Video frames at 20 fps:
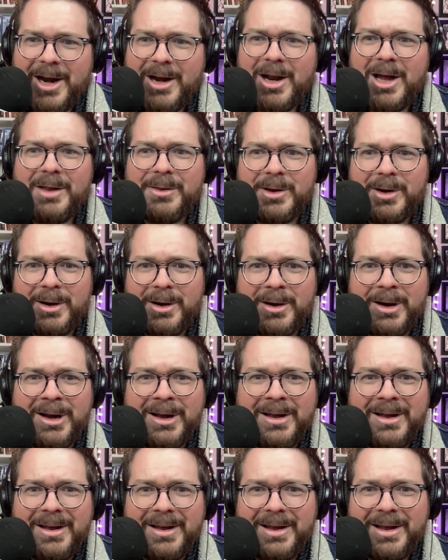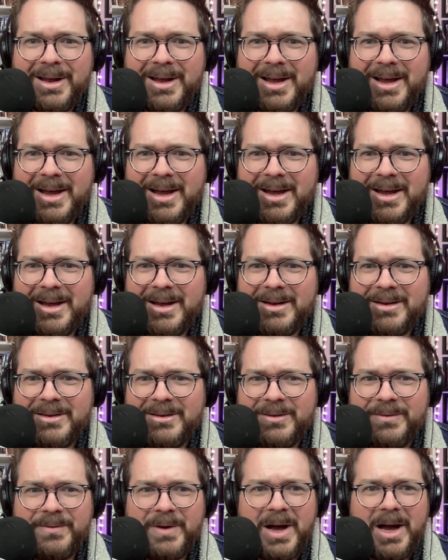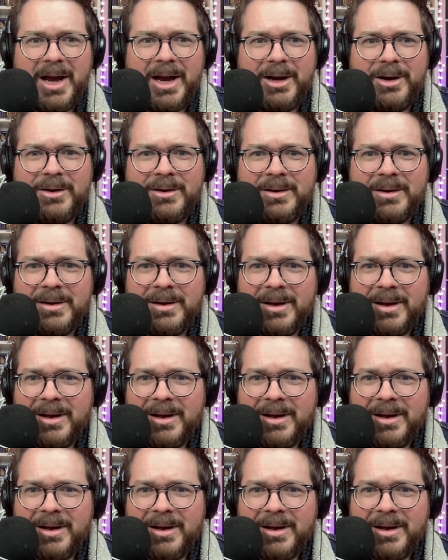another is to find